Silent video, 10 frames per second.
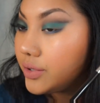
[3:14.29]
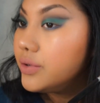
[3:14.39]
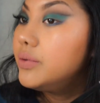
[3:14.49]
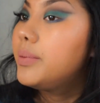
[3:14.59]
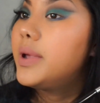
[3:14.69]

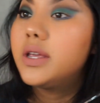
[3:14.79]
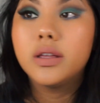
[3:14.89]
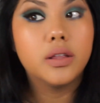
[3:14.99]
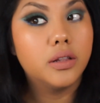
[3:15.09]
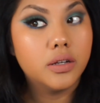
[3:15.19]
do
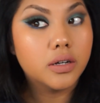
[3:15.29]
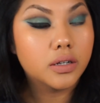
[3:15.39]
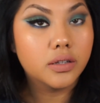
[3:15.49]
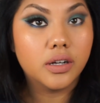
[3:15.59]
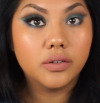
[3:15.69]
make the
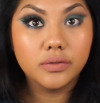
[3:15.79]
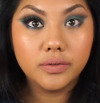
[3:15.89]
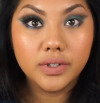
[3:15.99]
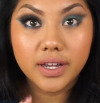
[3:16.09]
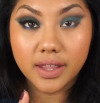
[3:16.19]
look though.
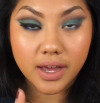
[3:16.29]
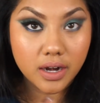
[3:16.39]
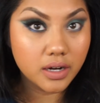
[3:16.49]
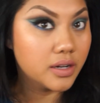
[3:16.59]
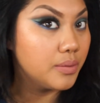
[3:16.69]
Look at
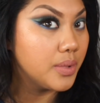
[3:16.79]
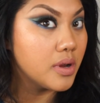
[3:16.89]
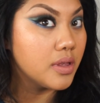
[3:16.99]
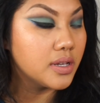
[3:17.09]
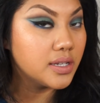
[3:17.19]
that.
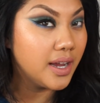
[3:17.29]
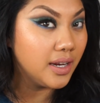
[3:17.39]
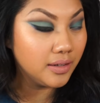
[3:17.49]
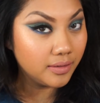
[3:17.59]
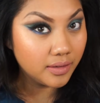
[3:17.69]
Compare this side